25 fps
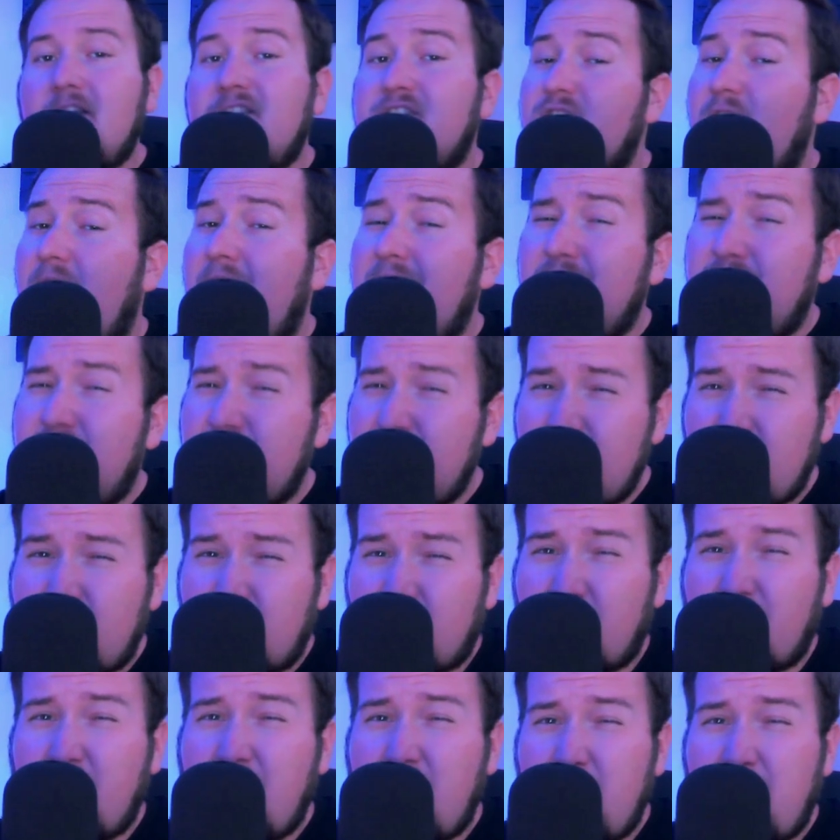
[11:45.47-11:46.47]
So I do
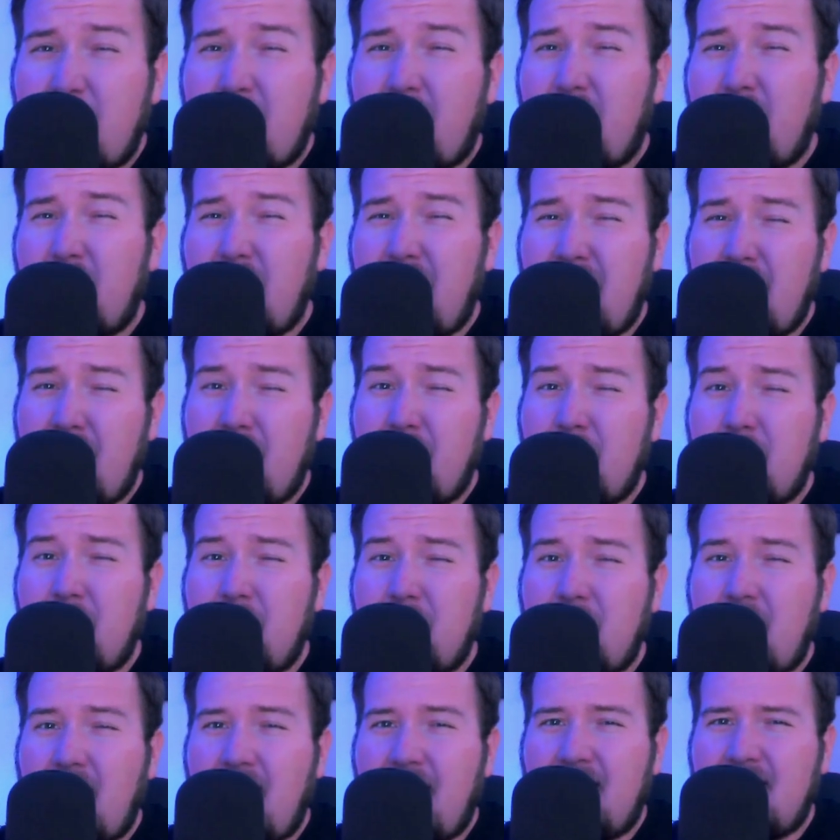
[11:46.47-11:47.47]
worry about
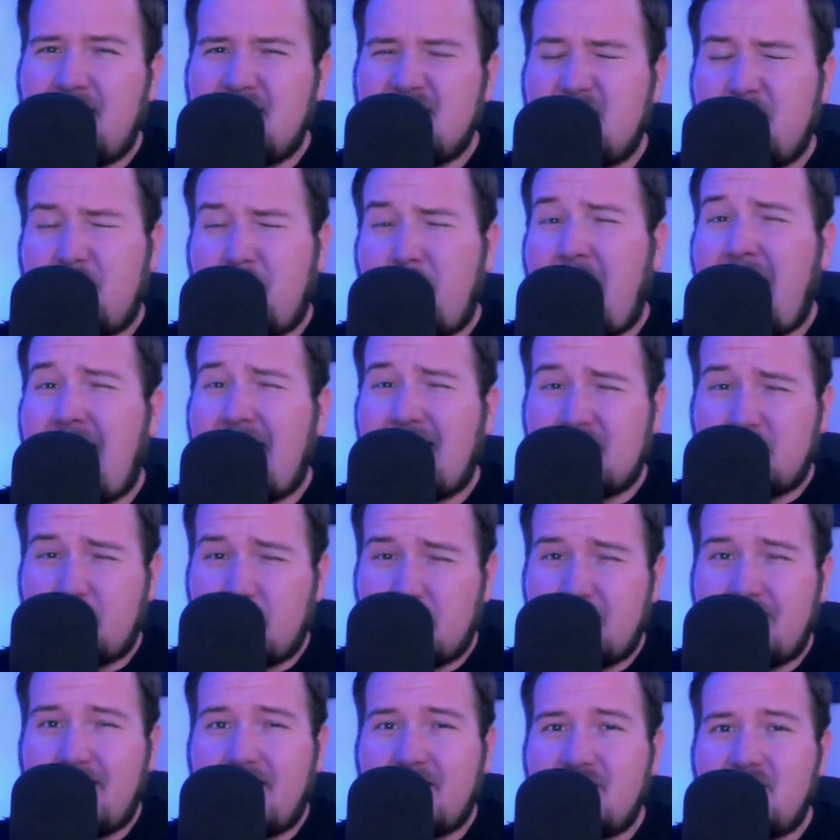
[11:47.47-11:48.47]
him and his pass
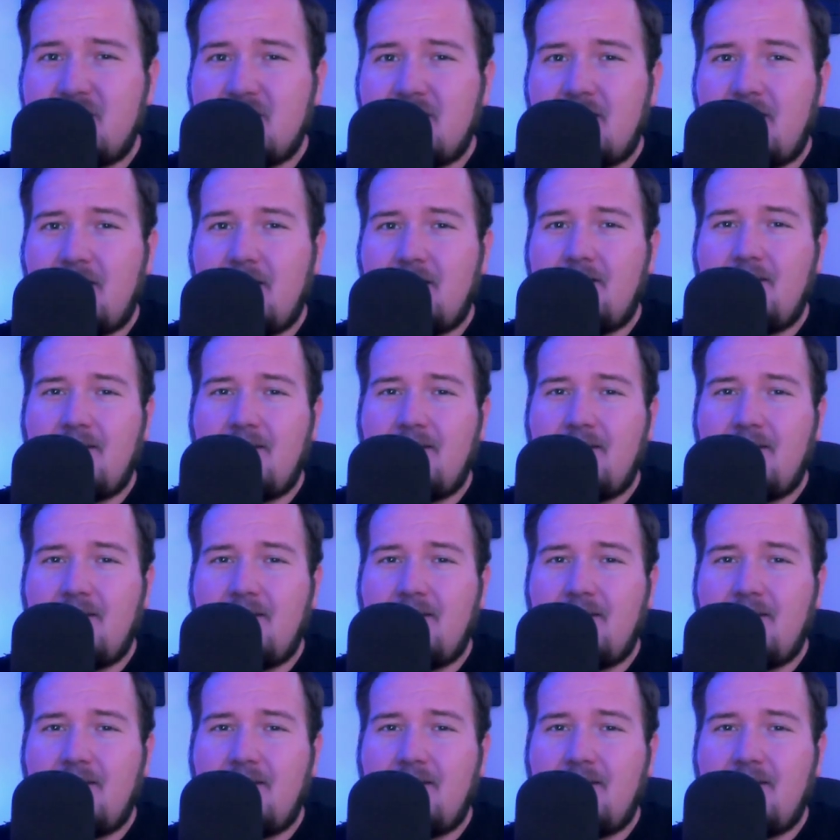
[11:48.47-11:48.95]
protection.